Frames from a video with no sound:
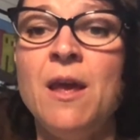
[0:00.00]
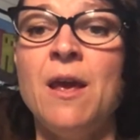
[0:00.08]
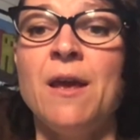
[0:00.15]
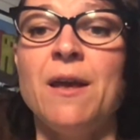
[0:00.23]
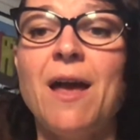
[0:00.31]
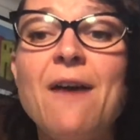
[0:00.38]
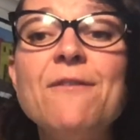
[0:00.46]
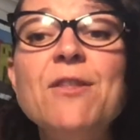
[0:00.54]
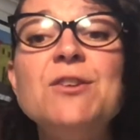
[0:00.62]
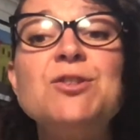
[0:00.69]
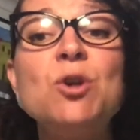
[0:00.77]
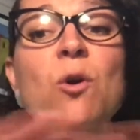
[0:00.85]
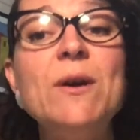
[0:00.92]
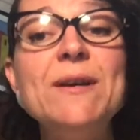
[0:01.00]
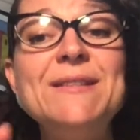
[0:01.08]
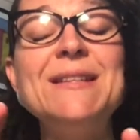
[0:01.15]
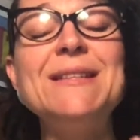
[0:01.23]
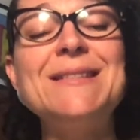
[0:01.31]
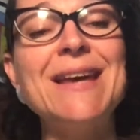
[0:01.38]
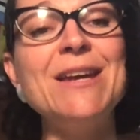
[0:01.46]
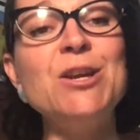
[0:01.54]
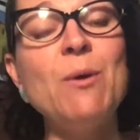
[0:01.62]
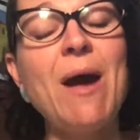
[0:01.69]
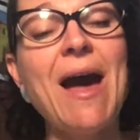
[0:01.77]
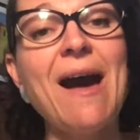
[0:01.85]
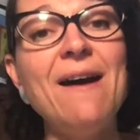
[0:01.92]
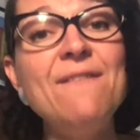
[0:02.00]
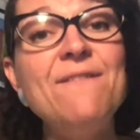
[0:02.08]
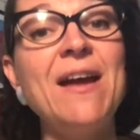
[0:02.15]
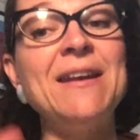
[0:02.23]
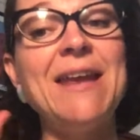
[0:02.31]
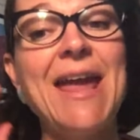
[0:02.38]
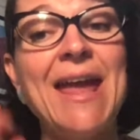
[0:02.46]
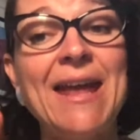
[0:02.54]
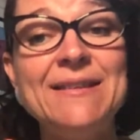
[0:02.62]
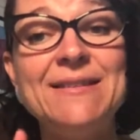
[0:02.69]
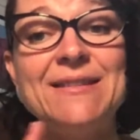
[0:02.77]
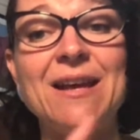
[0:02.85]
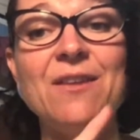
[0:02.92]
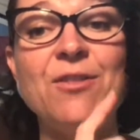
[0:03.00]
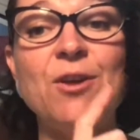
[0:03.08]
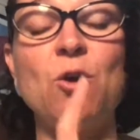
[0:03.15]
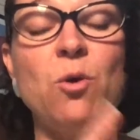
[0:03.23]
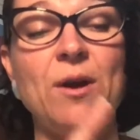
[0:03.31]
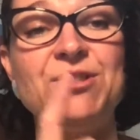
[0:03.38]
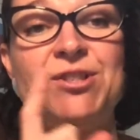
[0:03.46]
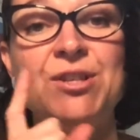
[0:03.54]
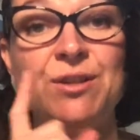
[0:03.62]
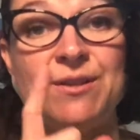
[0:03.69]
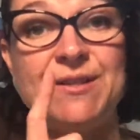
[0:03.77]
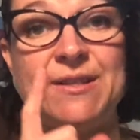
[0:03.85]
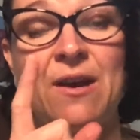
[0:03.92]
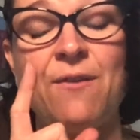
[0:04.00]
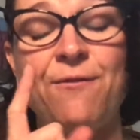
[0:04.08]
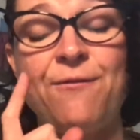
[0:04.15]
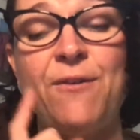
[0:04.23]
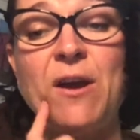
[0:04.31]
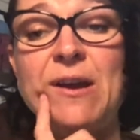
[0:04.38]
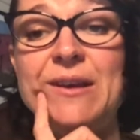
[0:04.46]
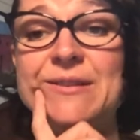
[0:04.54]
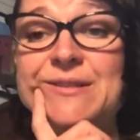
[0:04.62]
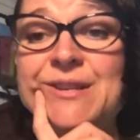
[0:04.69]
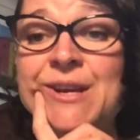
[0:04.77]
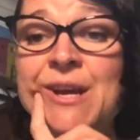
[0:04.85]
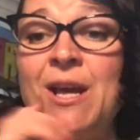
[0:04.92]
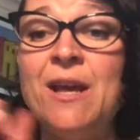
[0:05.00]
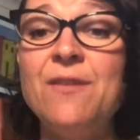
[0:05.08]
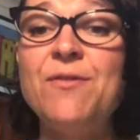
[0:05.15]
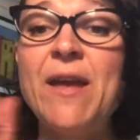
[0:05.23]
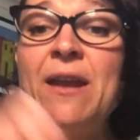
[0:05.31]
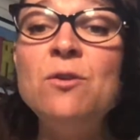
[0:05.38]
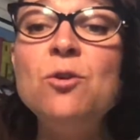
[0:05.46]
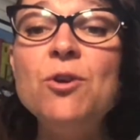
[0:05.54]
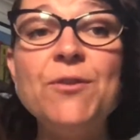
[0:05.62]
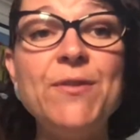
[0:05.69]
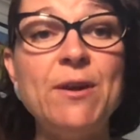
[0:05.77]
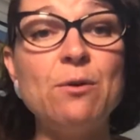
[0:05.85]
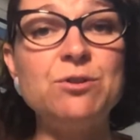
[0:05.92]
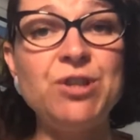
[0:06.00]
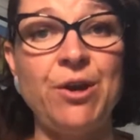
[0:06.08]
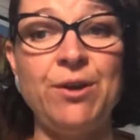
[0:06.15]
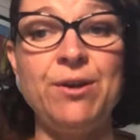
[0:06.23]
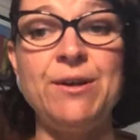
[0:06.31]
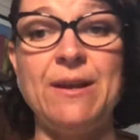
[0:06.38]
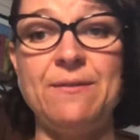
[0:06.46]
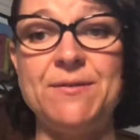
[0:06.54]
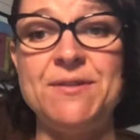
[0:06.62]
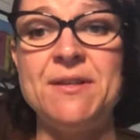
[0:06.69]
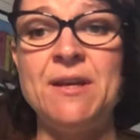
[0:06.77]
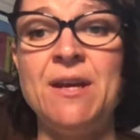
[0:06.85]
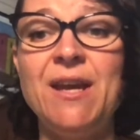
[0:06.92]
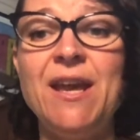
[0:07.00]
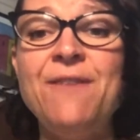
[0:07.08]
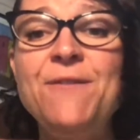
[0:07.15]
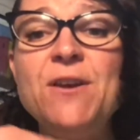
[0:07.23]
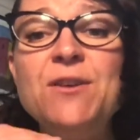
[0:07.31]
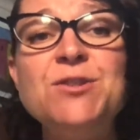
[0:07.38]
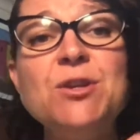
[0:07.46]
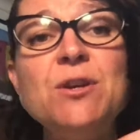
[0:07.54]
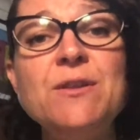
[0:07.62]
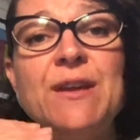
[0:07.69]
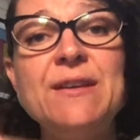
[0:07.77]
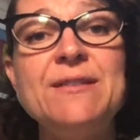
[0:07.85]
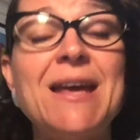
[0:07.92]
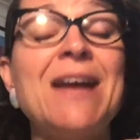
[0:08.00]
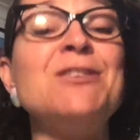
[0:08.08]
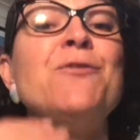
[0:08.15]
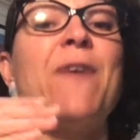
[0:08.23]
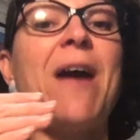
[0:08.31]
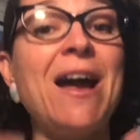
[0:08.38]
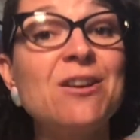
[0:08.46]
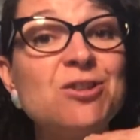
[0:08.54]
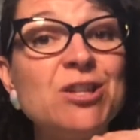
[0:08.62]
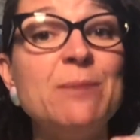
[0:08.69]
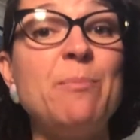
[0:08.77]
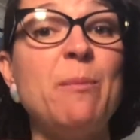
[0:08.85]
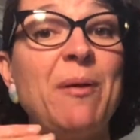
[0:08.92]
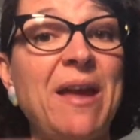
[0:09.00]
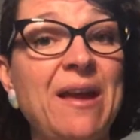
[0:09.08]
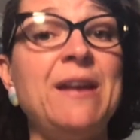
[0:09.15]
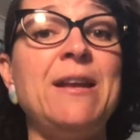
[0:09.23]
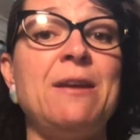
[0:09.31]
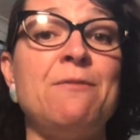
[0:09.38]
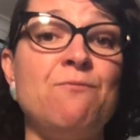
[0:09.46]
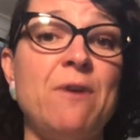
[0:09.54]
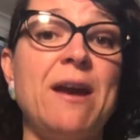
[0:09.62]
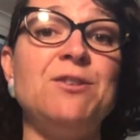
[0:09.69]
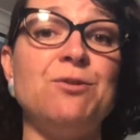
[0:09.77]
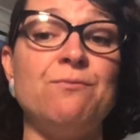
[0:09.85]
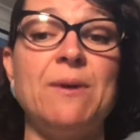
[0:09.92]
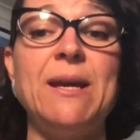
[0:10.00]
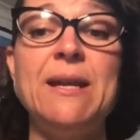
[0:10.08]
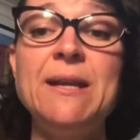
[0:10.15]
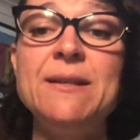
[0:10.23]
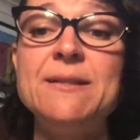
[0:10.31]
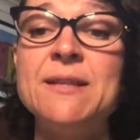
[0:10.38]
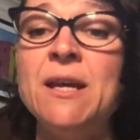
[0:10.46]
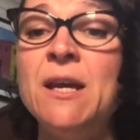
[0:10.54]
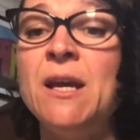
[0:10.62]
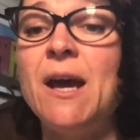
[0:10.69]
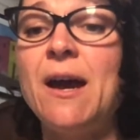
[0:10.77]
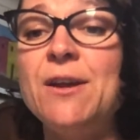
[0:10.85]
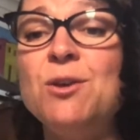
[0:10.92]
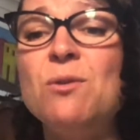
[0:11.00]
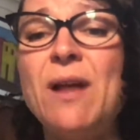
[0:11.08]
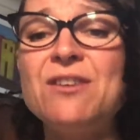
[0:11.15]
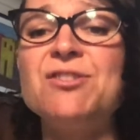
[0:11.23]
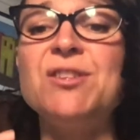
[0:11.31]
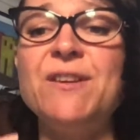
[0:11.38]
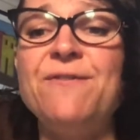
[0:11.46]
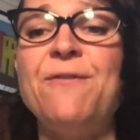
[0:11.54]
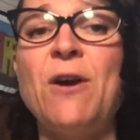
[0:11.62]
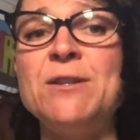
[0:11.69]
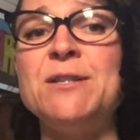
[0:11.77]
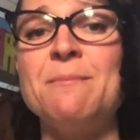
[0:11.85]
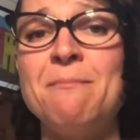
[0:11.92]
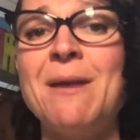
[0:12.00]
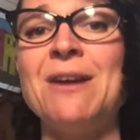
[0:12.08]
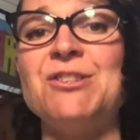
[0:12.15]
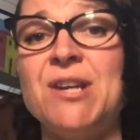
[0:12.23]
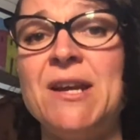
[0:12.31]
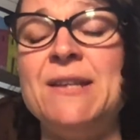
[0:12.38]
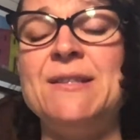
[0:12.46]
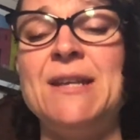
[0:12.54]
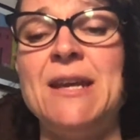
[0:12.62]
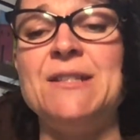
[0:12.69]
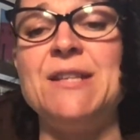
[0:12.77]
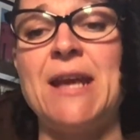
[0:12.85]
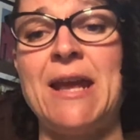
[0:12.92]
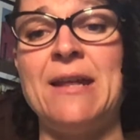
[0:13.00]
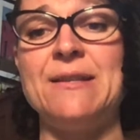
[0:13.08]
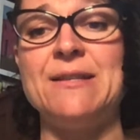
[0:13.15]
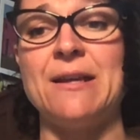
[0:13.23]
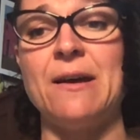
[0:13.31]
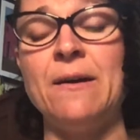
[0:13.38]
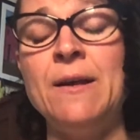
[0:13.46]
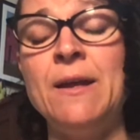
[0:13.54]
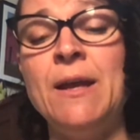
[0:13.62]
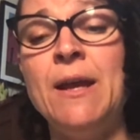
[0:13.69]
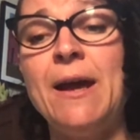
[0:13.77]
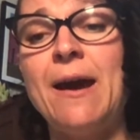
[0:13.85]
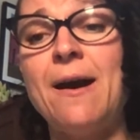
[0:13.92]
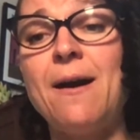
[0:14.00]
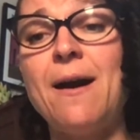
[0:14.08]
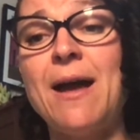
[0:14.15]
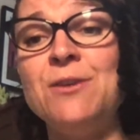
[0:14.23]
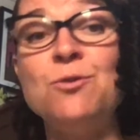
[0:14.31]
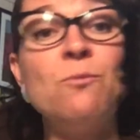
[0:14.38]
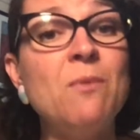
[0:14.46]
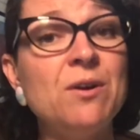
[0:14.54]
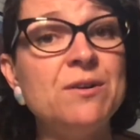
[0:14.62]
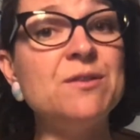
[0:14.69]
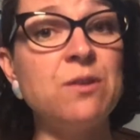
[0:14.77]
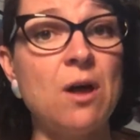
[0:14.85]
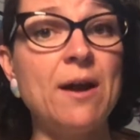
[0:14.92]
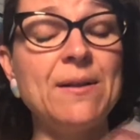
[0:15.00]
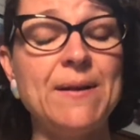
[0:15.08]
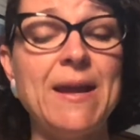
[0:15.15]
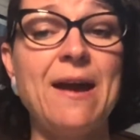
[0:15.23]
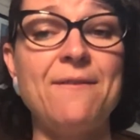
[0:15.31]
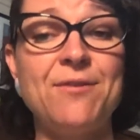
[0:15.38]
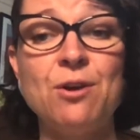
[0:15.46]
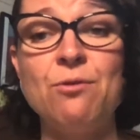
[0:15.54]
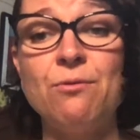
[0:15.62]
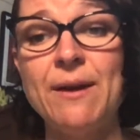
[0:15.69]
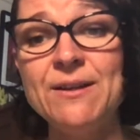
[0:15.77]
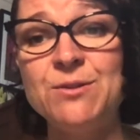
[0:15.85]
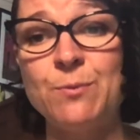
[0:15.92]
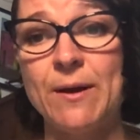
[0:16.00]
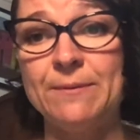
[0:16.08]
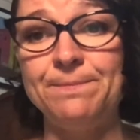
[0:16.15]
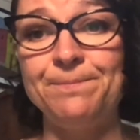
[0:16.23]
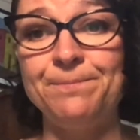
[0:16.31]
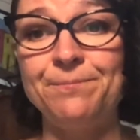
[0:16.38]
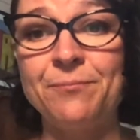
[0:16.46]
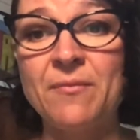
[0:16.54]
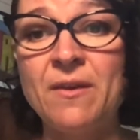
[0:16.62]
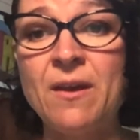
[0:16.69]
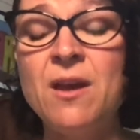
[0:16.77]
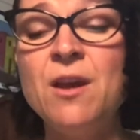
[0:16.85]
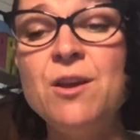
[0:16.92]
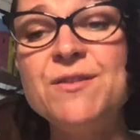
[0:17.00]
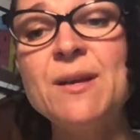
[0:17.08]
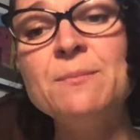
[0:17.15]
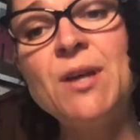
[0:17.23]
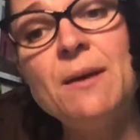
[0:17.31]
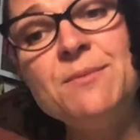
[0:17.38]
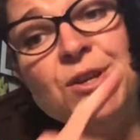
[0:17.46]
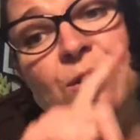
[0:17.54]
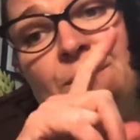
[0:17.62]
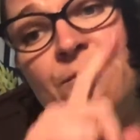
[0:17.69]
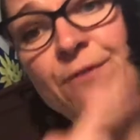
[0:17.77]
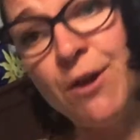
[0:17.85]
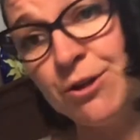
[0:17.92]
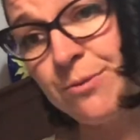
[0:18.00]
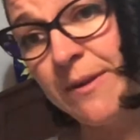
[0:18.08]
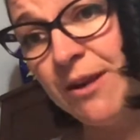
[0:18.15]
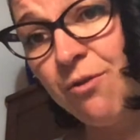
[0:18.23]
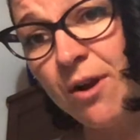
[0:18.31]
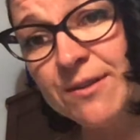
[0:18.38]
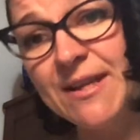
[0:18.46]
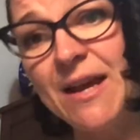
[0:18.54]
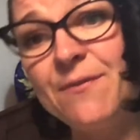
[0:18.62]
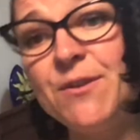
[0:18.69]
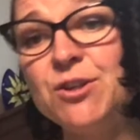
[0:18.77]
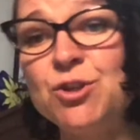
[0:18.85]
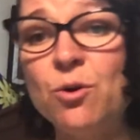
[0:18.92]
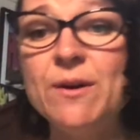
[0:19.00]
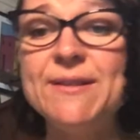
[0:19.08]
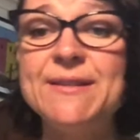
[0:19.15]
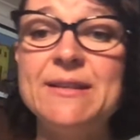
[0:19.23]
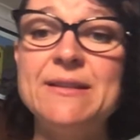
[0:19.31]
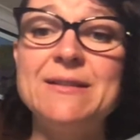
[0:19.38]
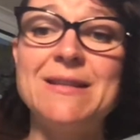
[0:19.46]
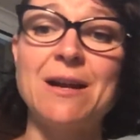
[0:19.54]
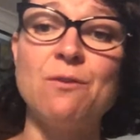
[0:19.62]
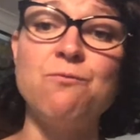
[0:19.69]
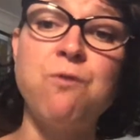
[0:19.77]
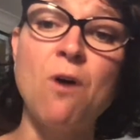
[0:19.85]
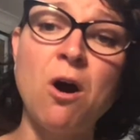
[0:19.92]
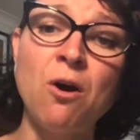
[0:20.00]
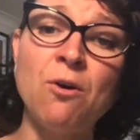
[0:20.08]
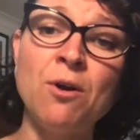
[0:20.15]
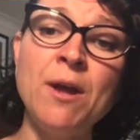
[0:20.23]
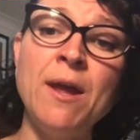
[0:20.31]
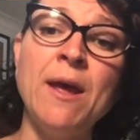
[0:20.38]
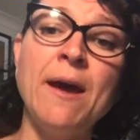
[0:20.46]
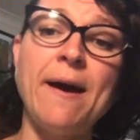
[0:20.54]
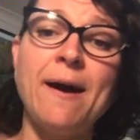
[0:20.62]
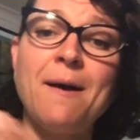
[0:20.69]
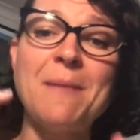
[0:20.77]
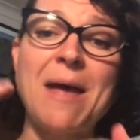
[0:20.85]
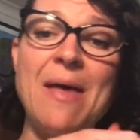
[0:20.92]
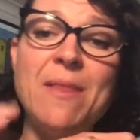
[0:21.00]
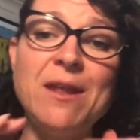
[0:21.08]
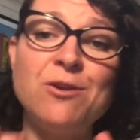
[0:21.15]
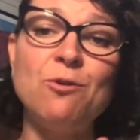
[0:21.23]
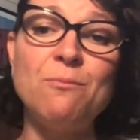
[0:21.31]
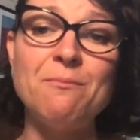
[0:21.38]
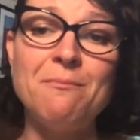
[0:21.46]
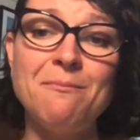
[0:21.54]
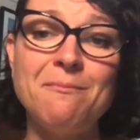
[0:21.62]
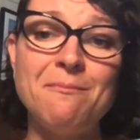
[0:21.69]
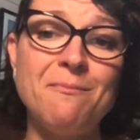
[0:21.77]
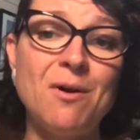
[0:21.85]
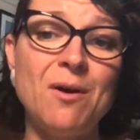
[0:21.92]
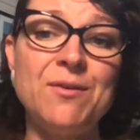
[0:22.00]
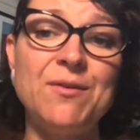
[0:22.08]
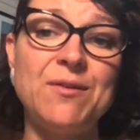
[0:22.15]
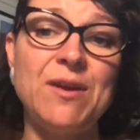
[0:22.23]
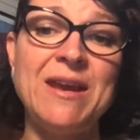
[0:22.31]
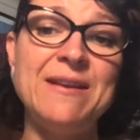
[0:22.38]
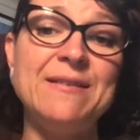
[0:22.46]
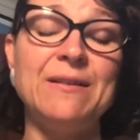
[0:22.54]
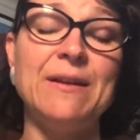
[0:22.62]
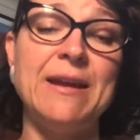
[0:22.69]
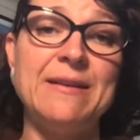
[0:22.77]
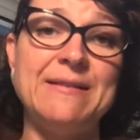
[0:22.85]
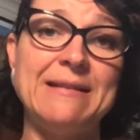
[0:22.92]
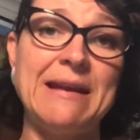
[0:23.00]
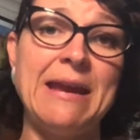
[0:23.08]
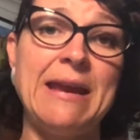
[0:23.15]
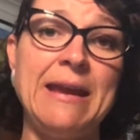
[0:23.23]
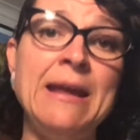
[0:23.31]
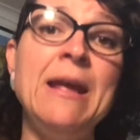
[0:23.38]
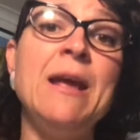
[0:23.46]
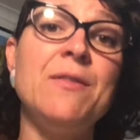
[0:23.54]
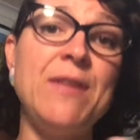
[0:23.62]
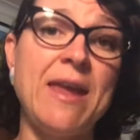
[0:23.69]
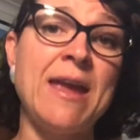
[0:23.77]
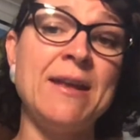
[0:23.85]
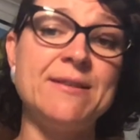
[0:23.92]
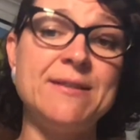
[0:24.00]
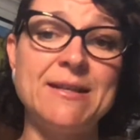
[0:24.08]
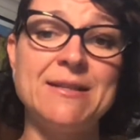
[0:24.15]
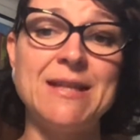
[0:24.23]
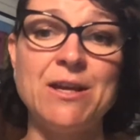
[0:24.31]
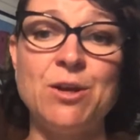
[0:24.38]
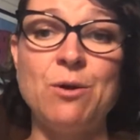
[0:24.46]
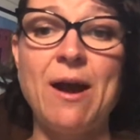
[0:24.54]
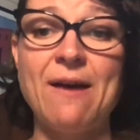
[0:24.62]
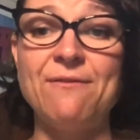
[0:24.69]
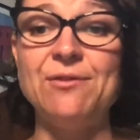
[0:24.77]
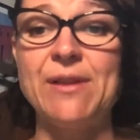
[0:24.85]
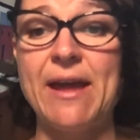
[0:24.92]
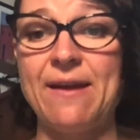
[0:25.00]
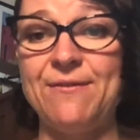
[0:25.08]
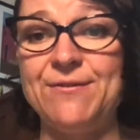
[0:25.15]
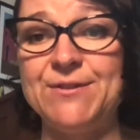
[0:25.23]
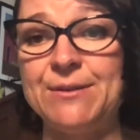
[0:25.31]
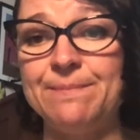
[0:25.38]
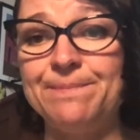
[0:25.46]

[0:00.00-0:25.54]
Cover the choices that you have and answer the question yourself first. Then look at the alternatives. If you do this and you've actually prepared and read your readings, you'll actually find it much easier to answer and you'll most likely have the correct one. Sometimes you can virtually cross out the choices that are wrong and then you'll most easily see the answers that you have left.